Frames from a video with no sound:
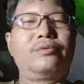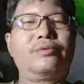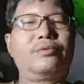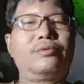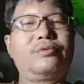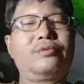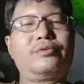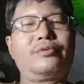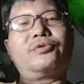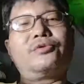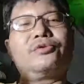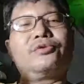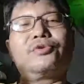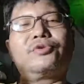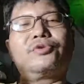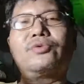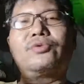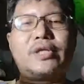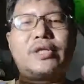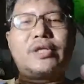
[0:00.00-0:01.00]
you
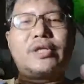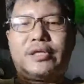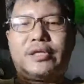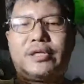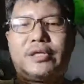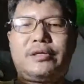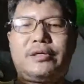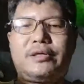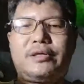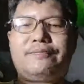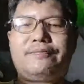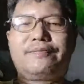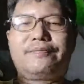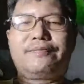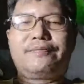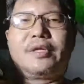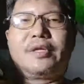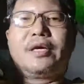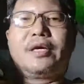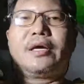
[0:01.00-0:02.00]
do the
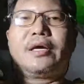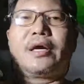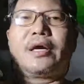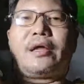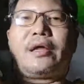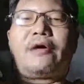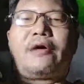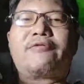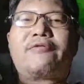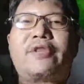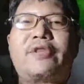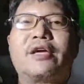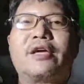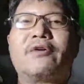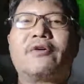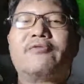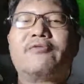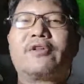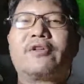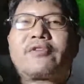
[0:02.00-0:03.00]

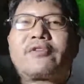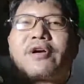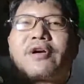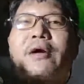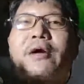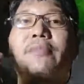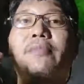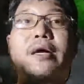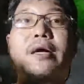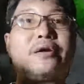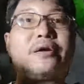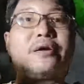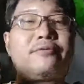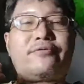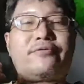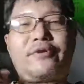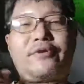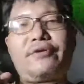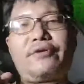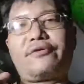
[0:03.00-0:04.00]
crafting of the
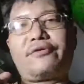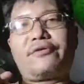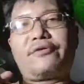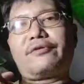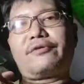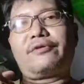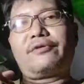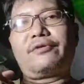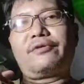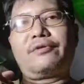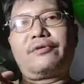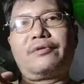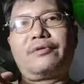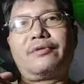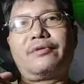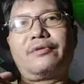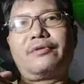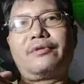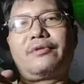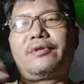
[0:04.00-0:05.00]
scabbard first.
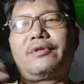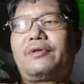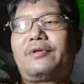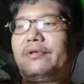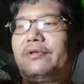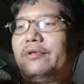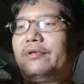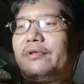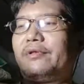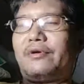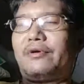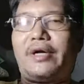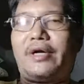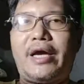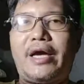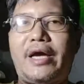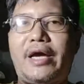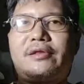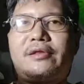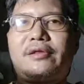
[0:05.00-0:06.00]
All
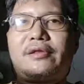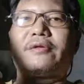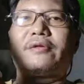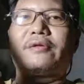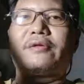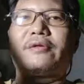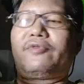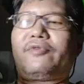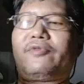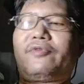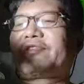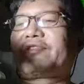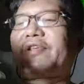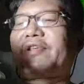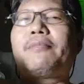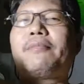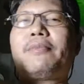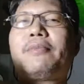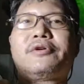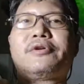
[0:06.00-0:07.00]
right, for
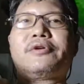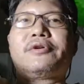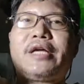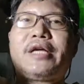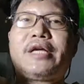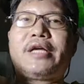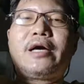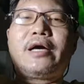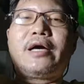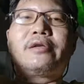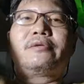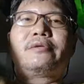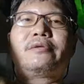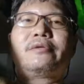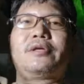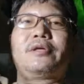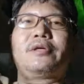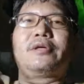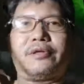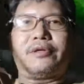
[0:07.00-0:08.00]
example, you're done
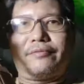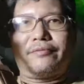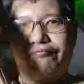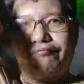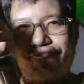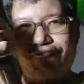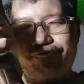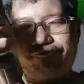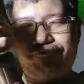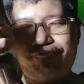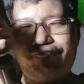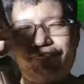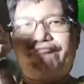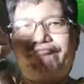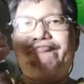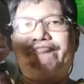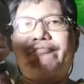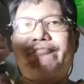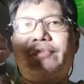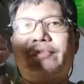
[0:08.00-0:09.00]
and then
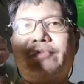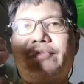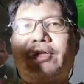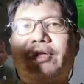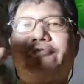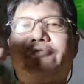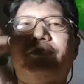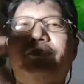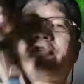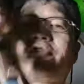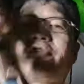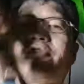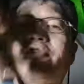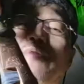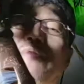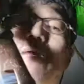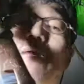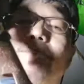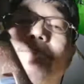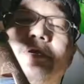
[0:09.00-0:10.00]
it fits
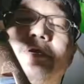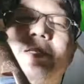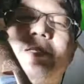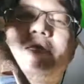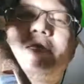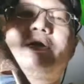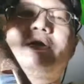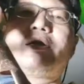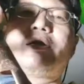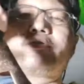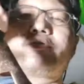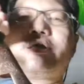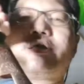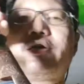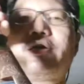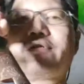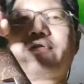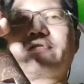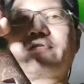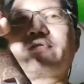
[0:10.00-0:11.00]
properly as
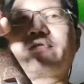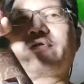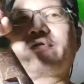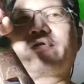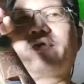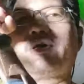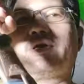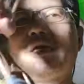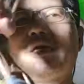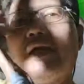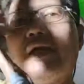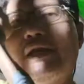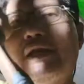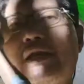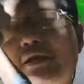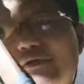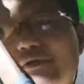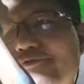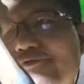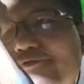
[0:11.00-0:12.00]
is, and
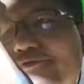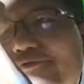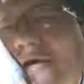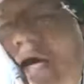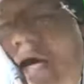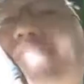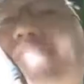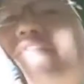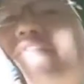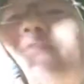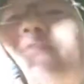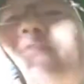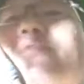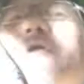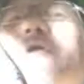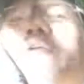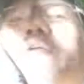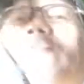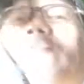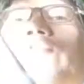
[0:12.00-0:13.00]

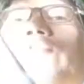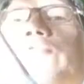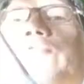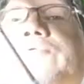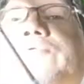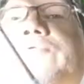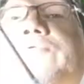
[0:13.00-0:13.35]
afterwards you